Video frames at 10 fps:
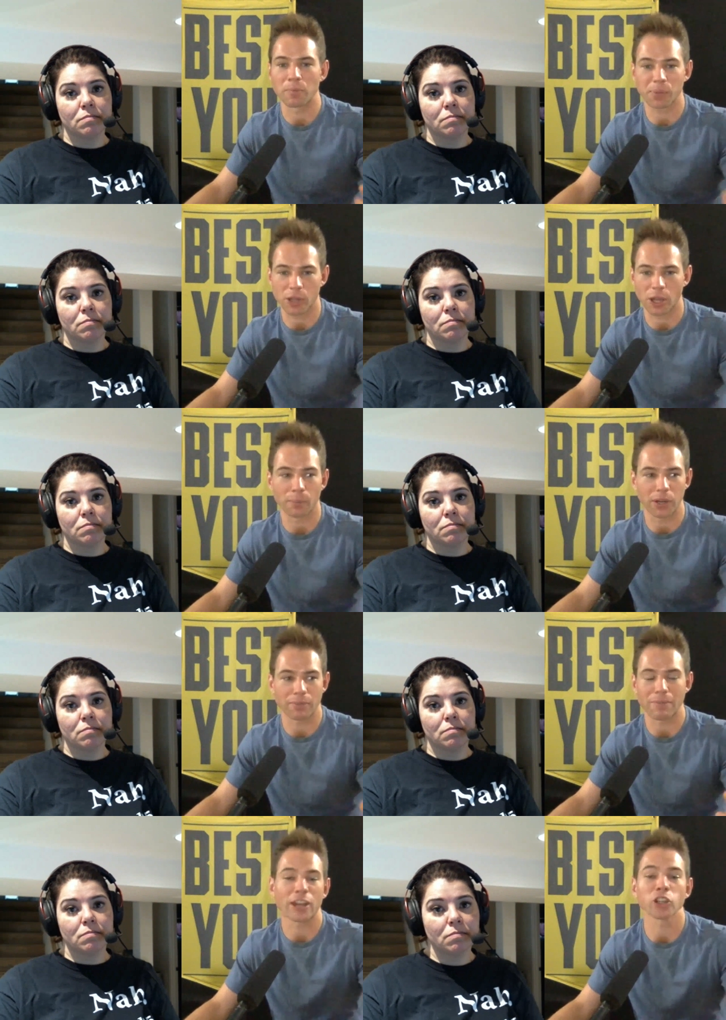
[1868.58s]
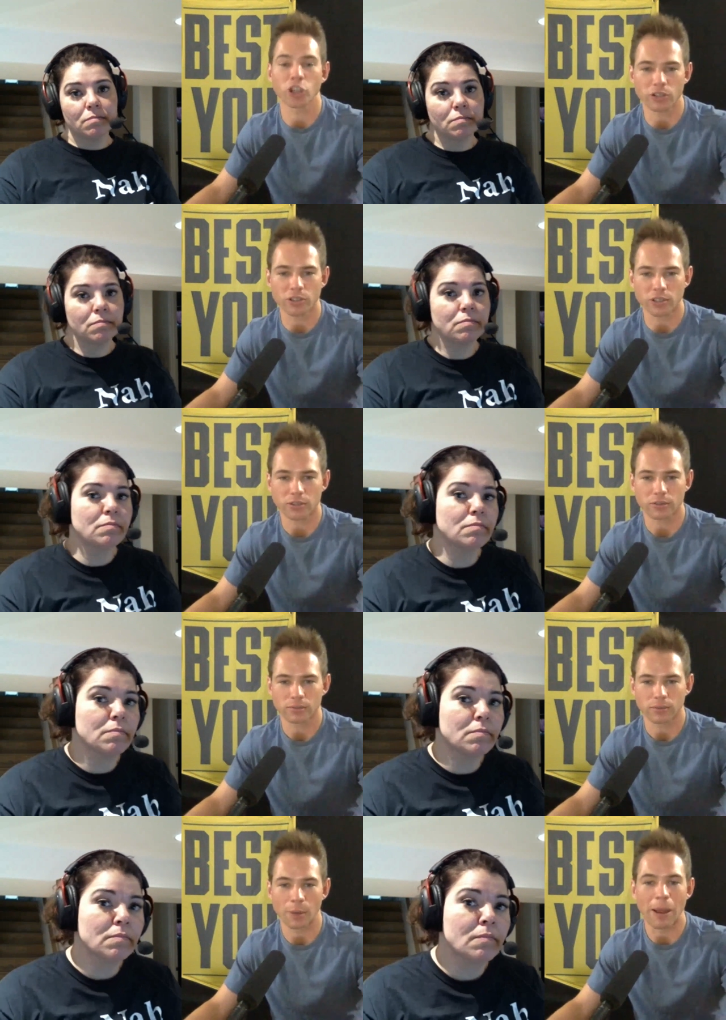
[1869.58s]
Speaker 1: maybe company managers
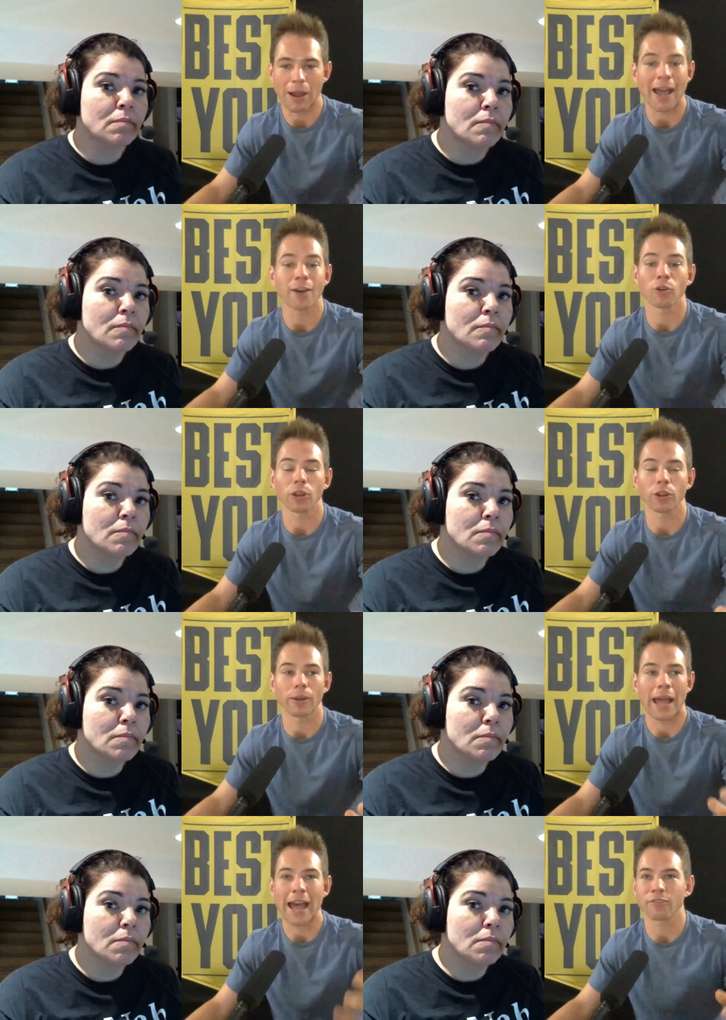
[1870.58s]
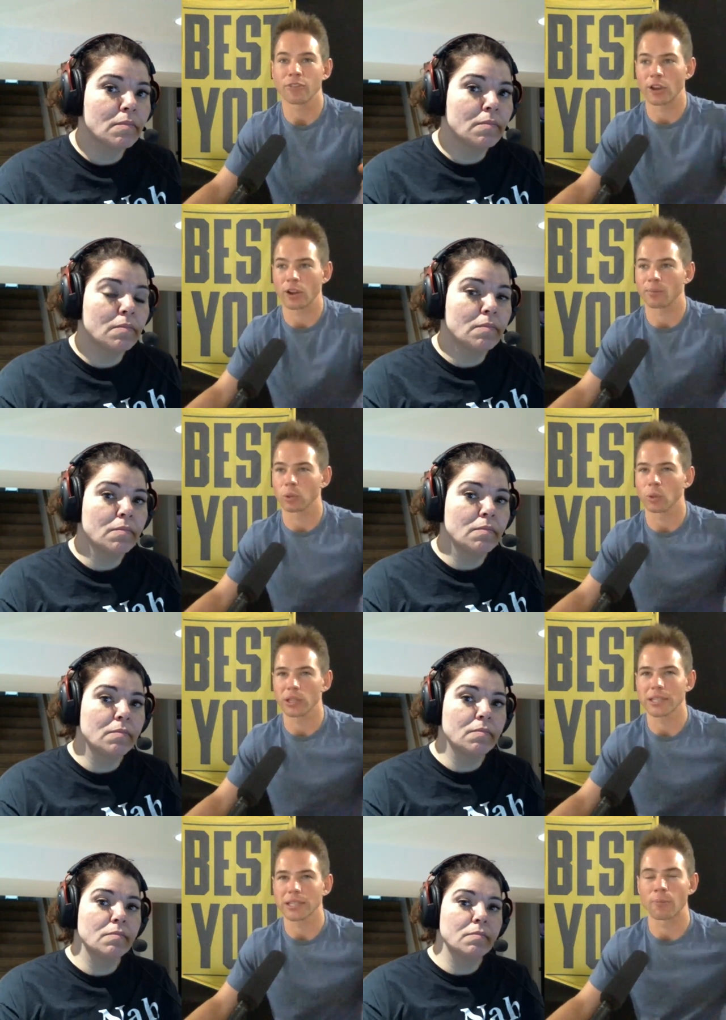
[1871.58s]
about how to have their
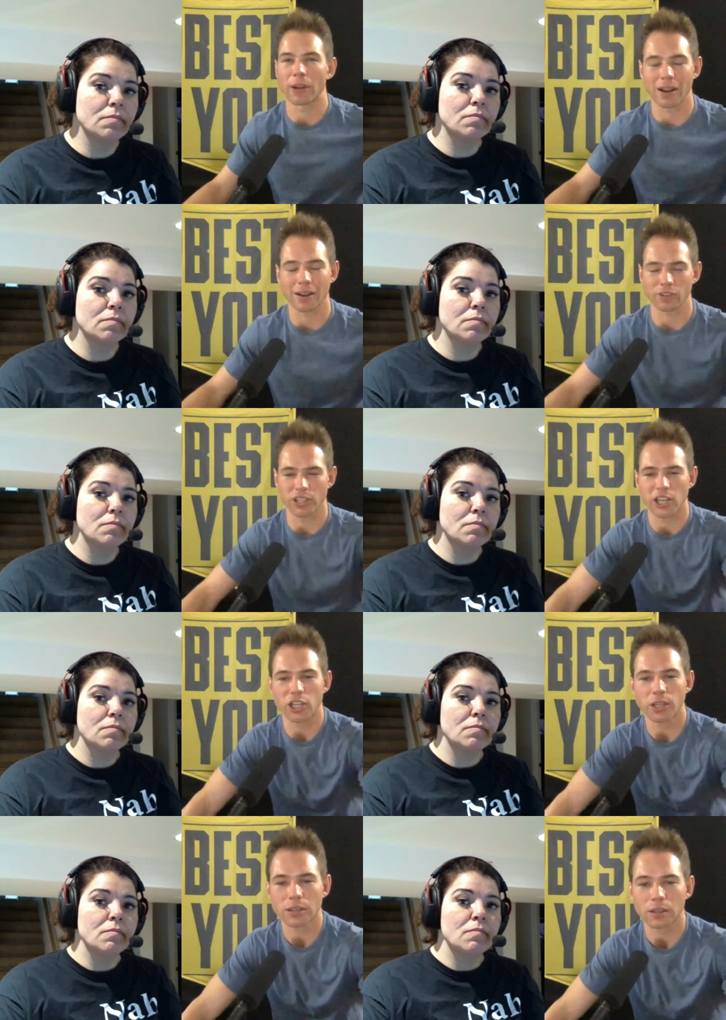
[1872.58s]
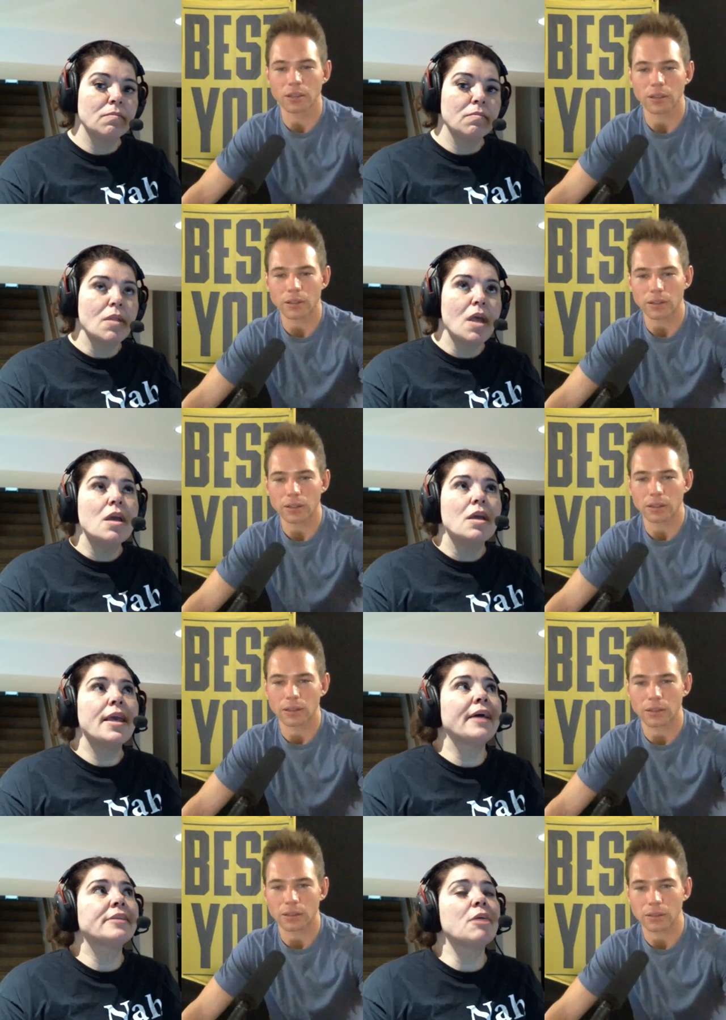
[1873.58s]
employees have a better conversation?
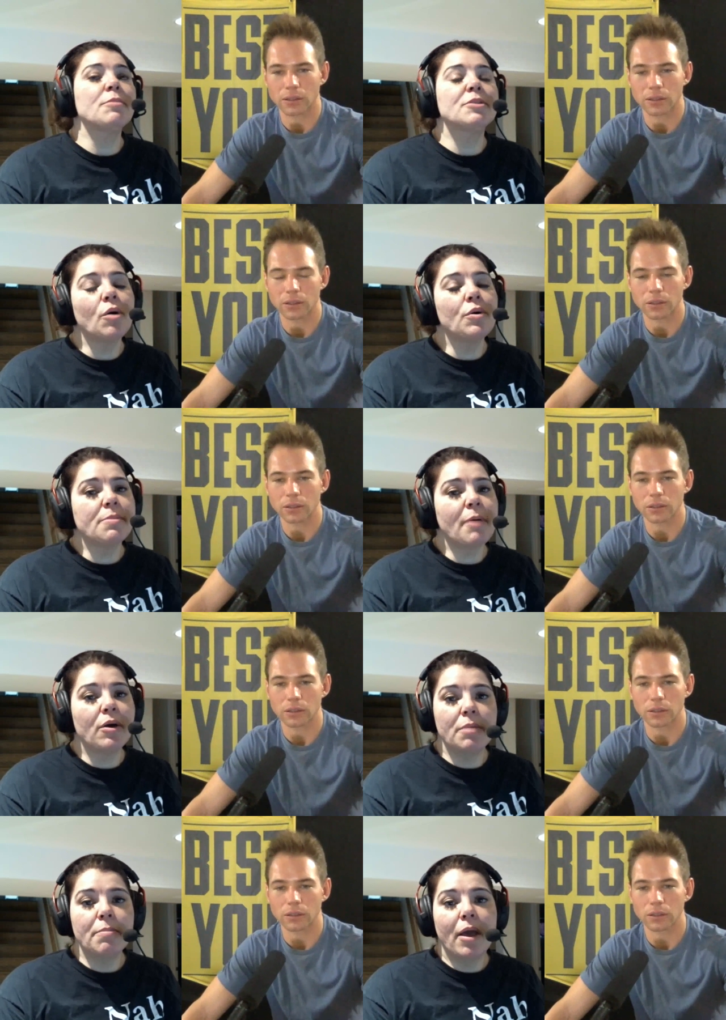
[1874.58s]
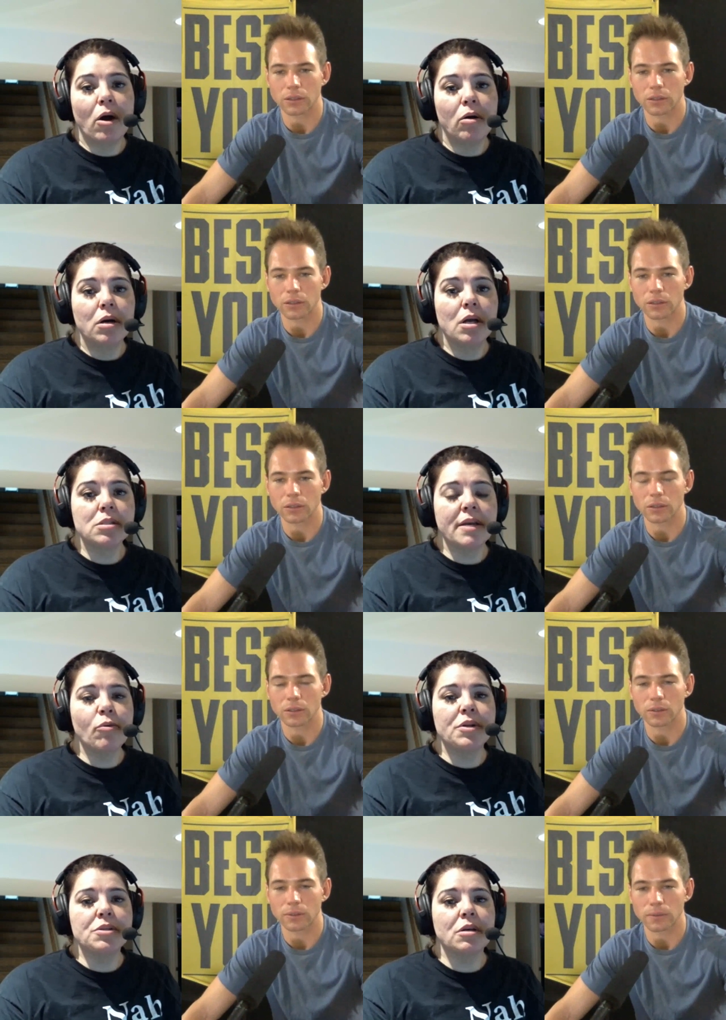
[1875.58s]
Speaker 2: Yeah, it's almost always about email because
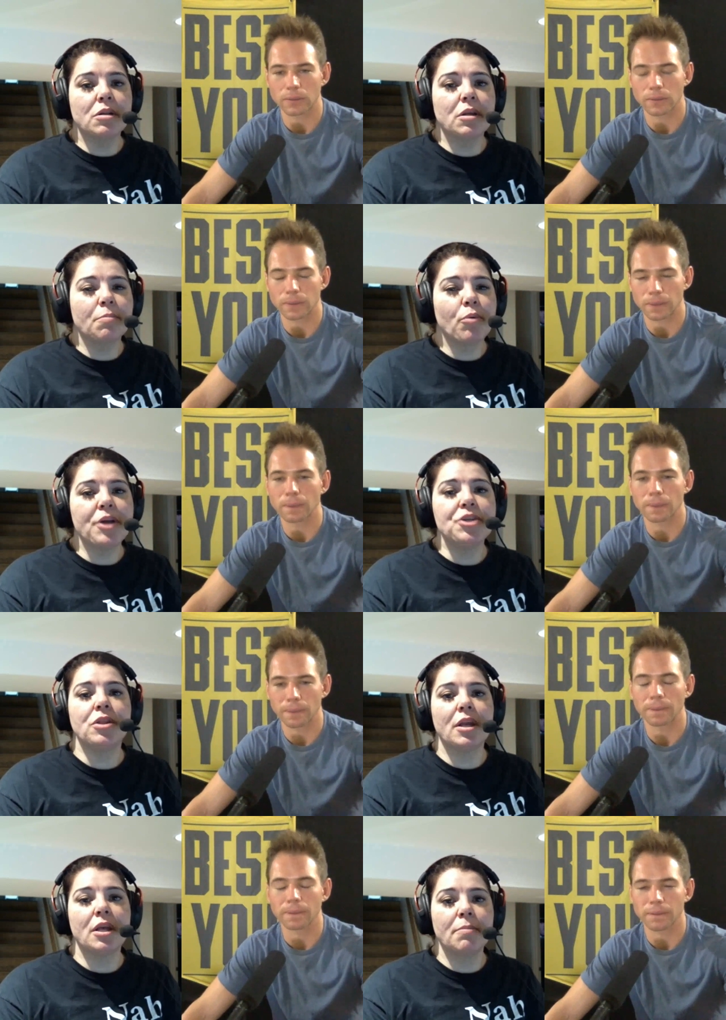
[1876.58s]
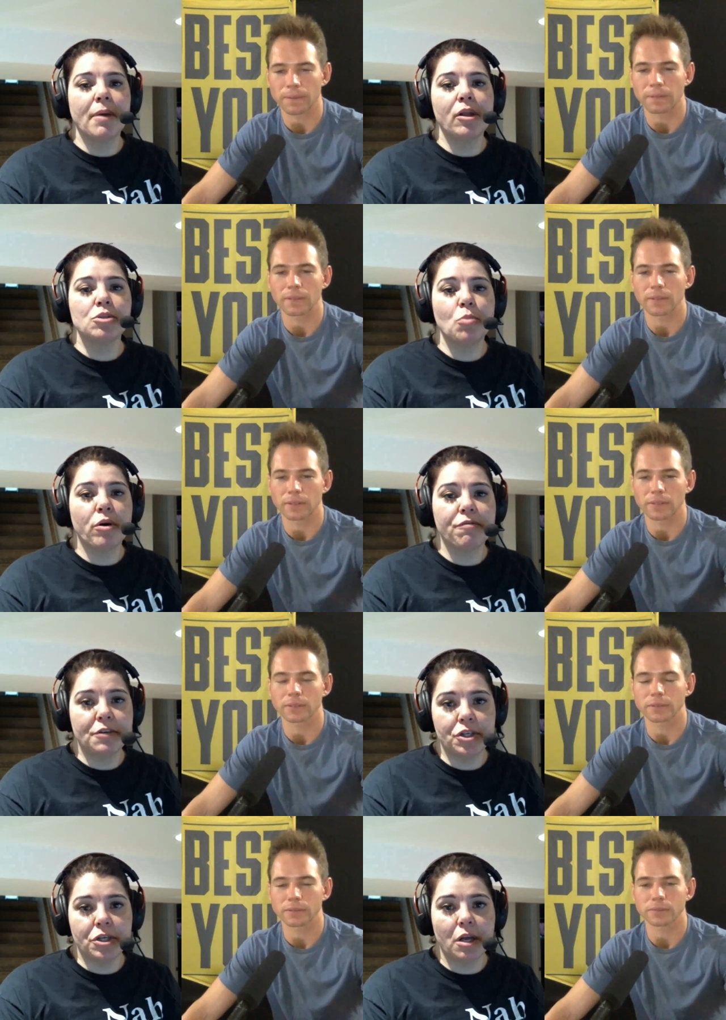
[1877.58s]
everyone is under the impression that email is more
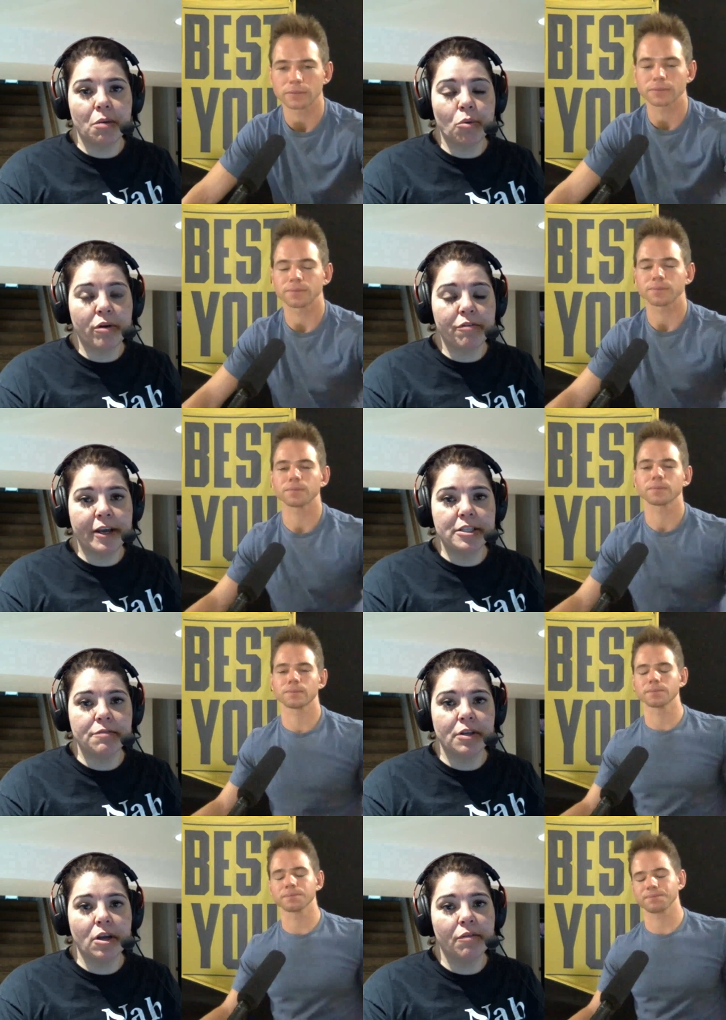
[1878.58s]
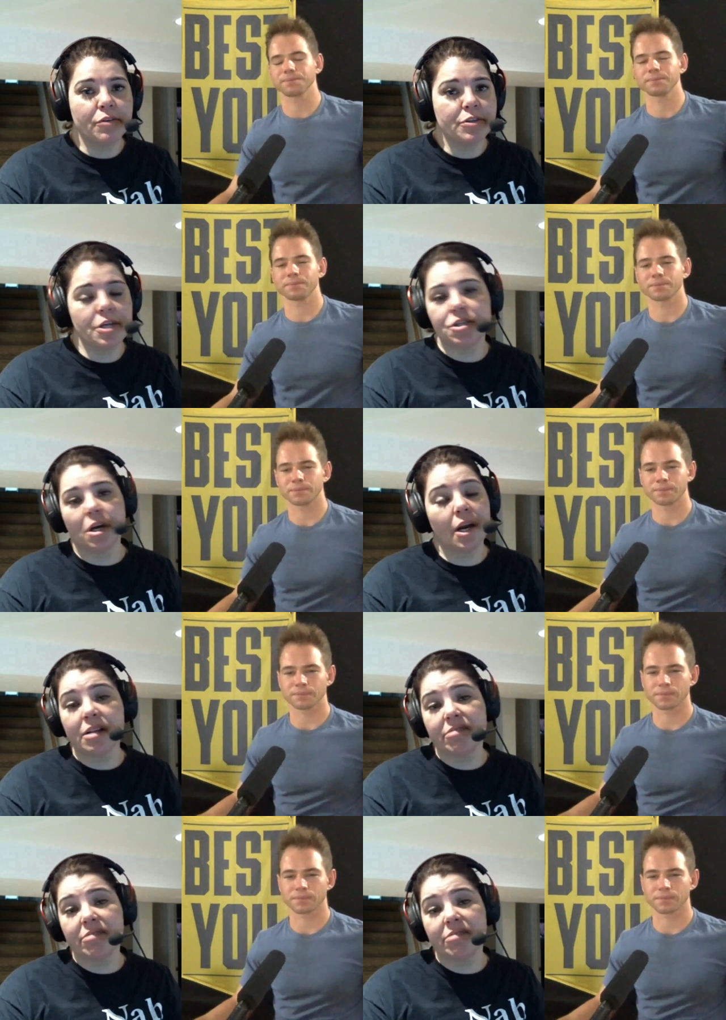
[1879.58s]
efficient and more effective than conversation,